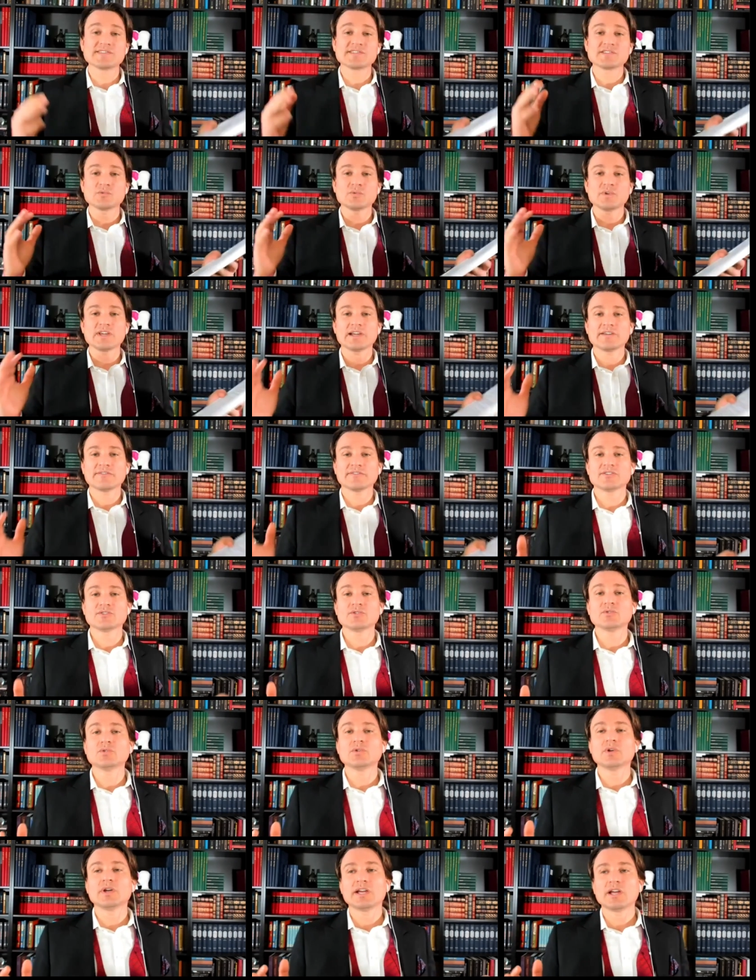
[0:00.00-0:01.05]
So we have
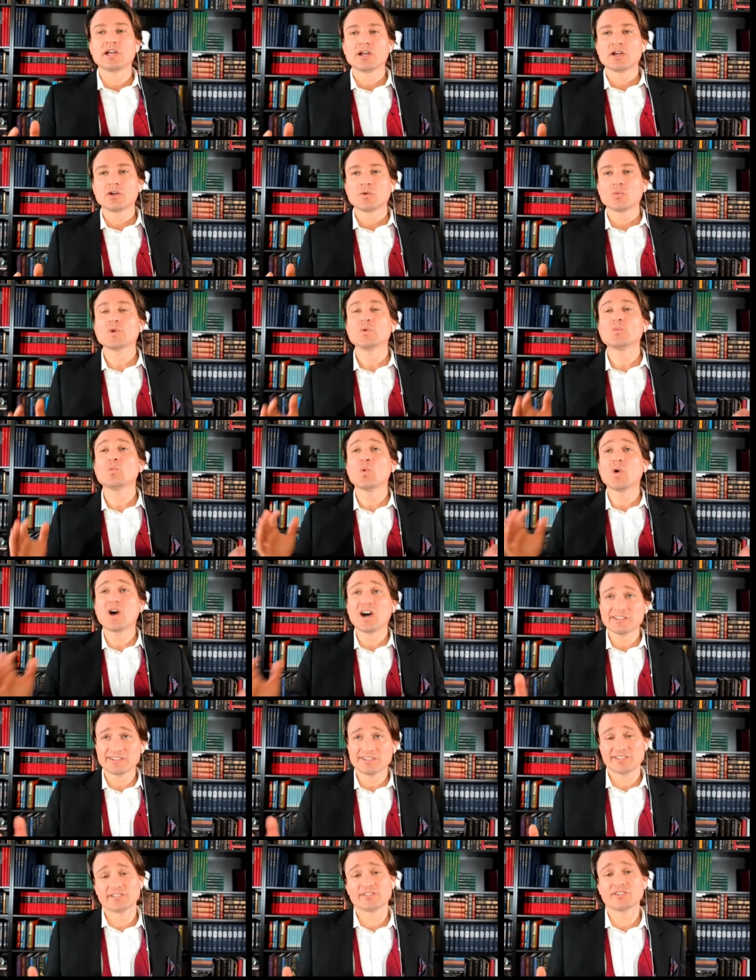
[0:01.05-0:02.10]
to, we
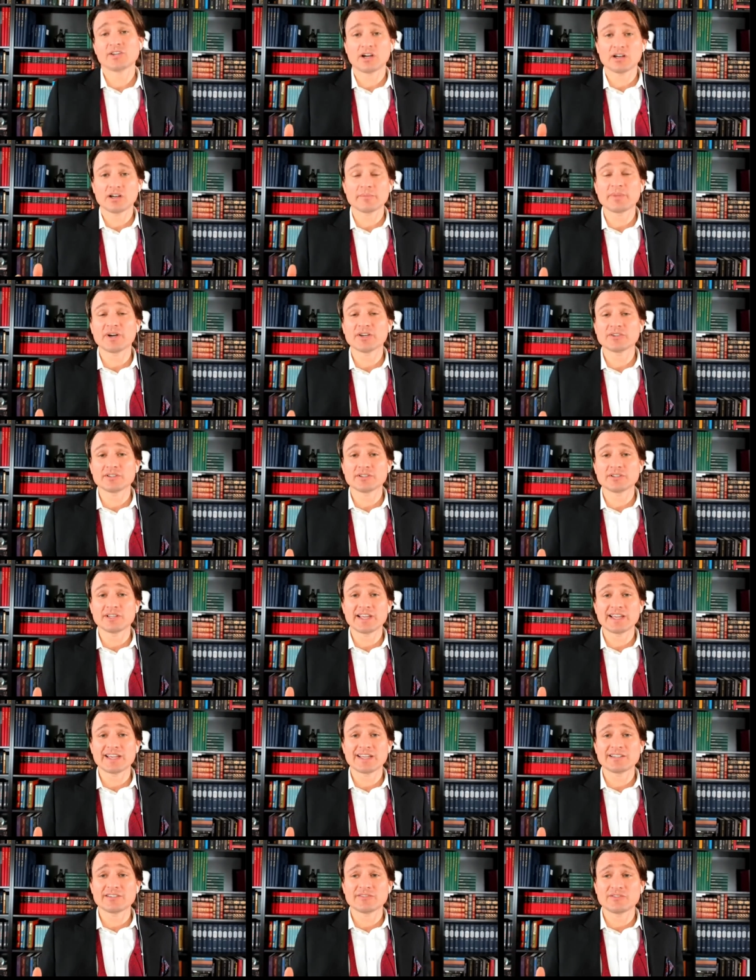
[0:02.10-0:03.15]
want to talk about the
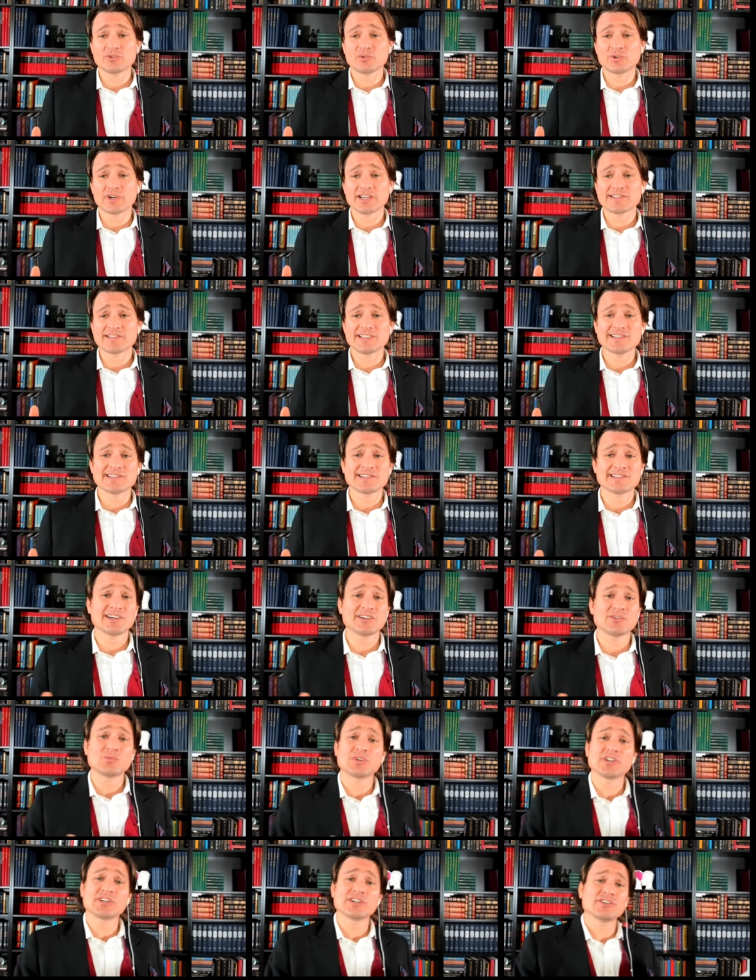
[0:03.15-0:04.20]
land of the rising
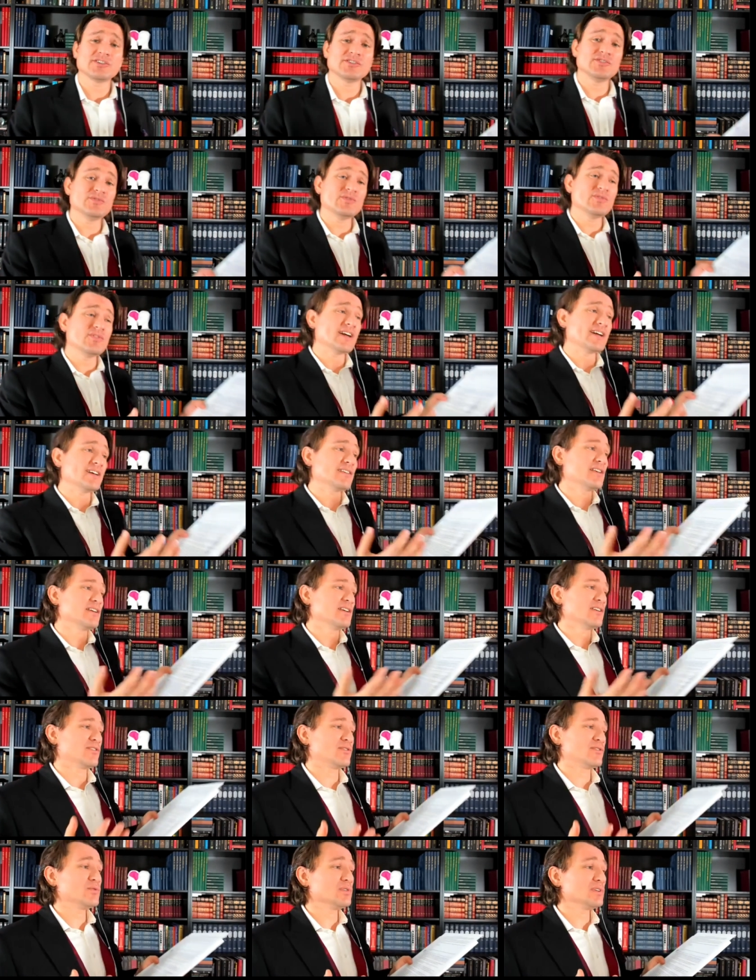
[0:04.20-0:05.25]
sun. We're going to do that
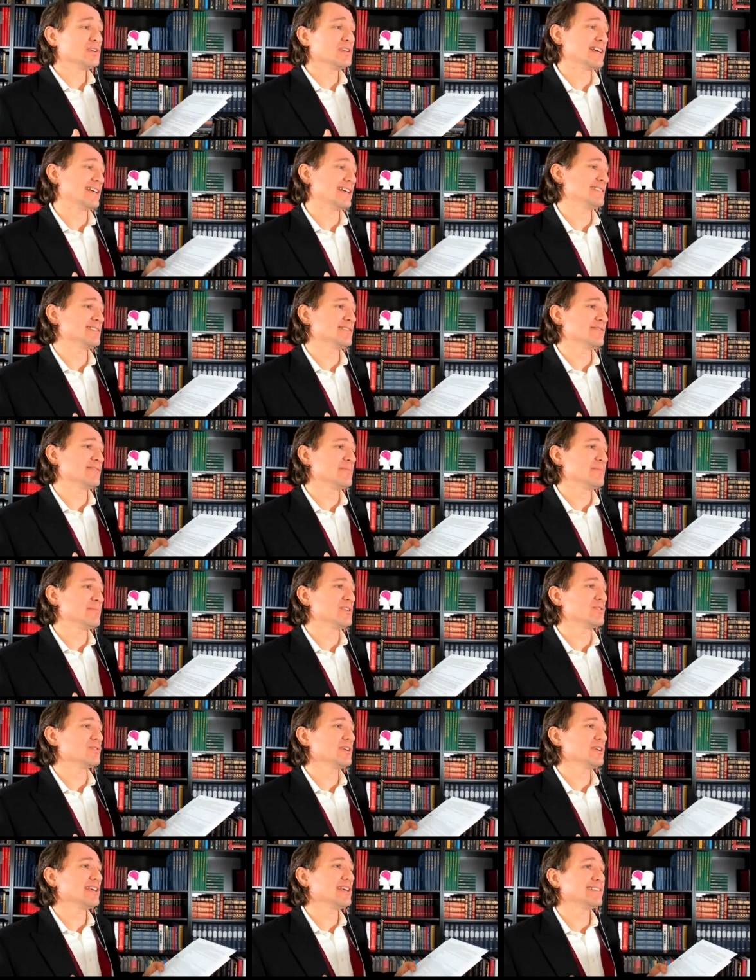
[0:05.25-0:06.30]
through the lens of the
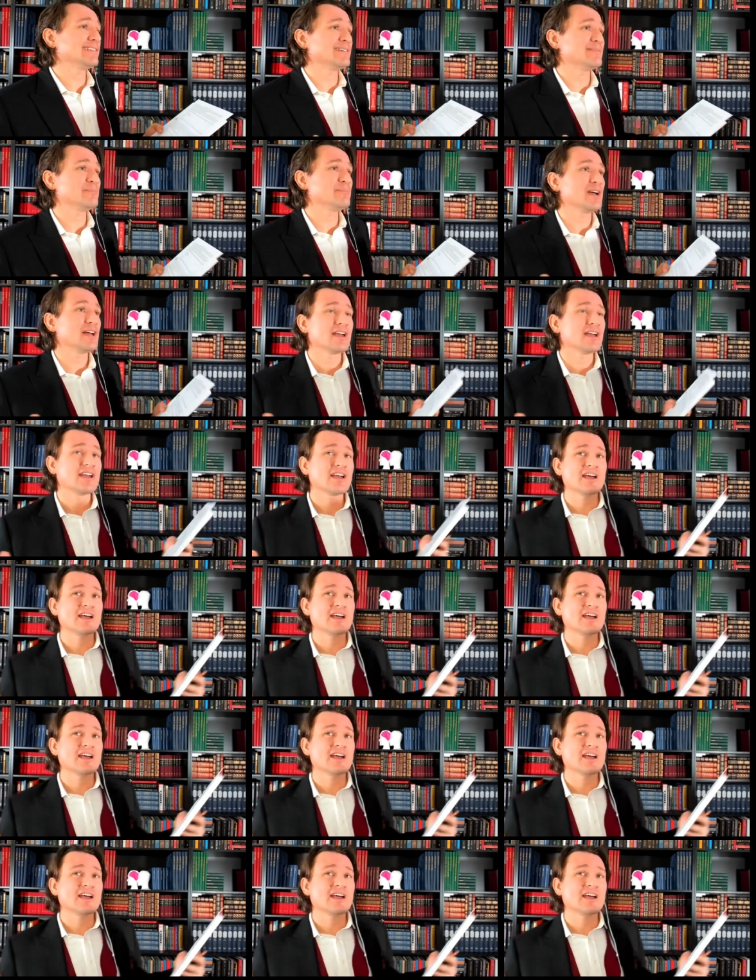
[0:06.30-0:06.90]
middle kingdom.